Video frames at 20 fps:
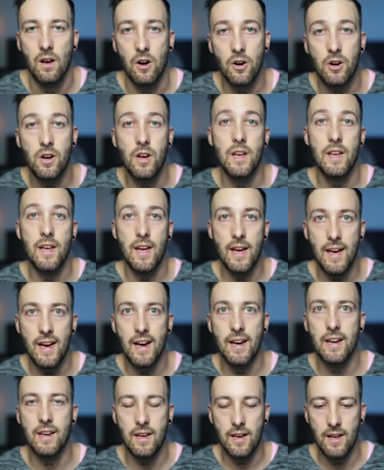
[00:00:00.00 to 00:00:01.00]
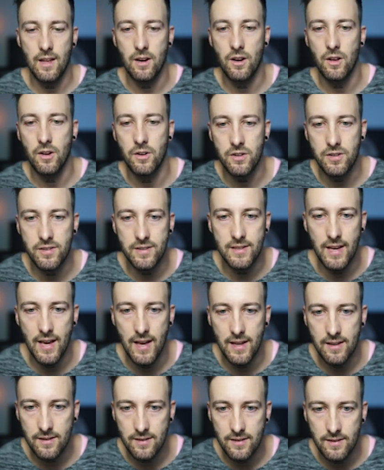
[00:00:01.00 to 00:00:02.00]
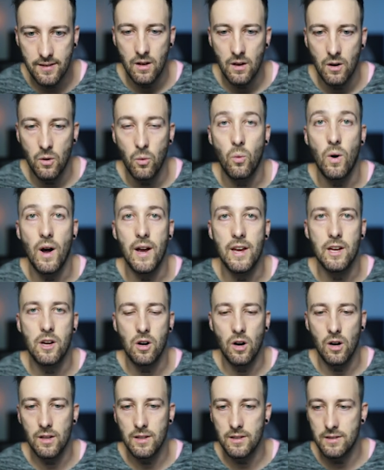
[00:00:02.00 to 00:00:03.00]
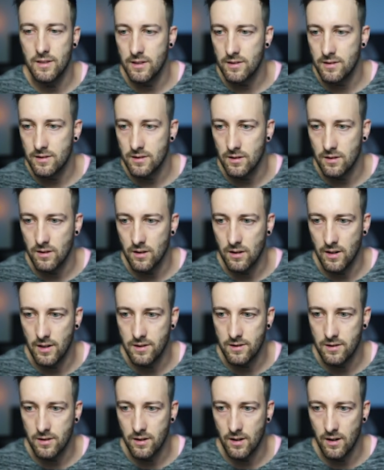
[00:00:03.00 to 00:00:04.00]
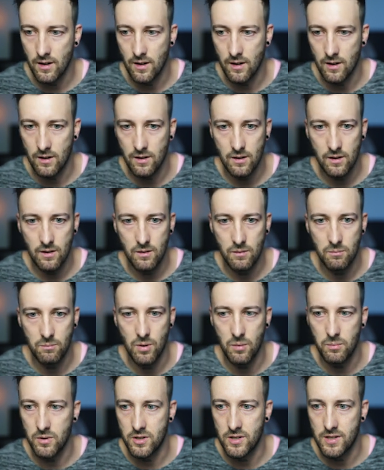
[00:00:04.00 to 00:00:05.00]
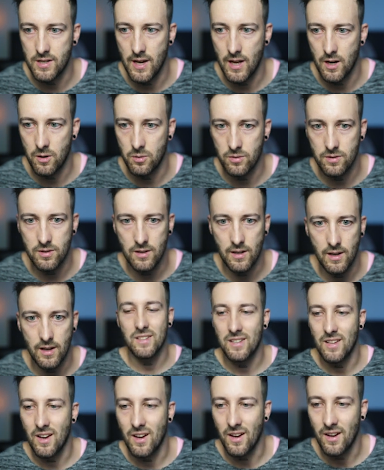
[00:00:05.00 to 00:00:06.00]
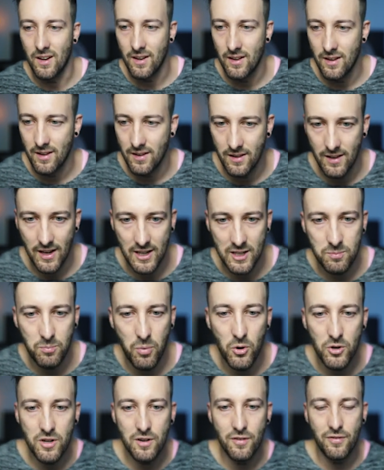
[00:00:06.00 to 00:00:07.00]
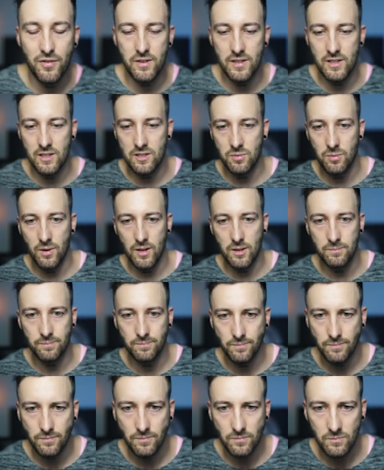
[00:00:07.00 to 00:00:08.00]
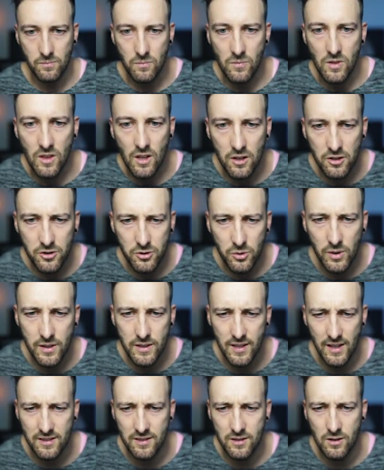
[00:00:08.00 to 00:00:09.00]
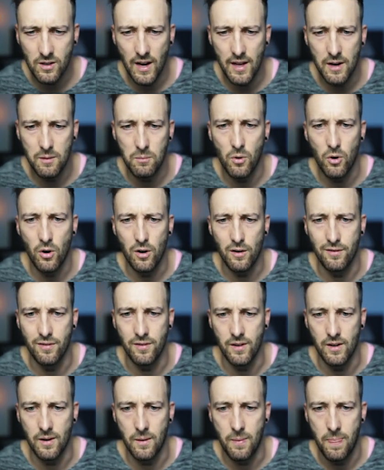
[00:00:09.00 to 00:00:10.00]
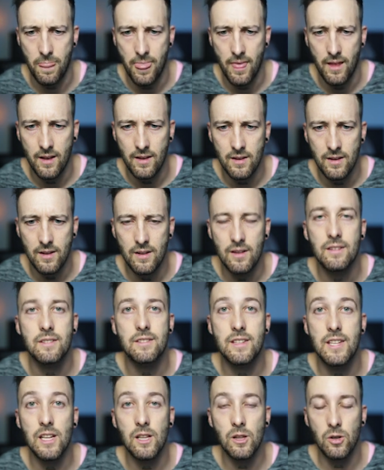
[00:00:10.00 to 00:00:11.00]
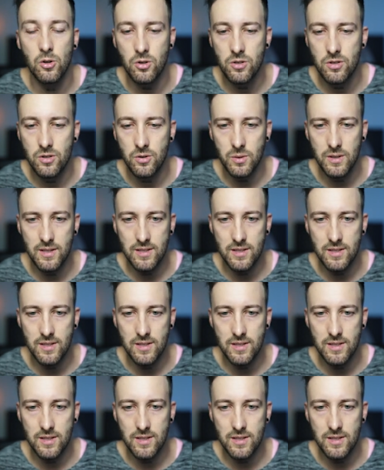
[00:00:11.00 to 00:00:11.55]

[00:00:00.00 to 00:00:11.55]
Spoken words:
Okay, yeah, I can understand why he called it this. Let's bump the shadows and the exposure for this one. So it has kind of more of a teal look to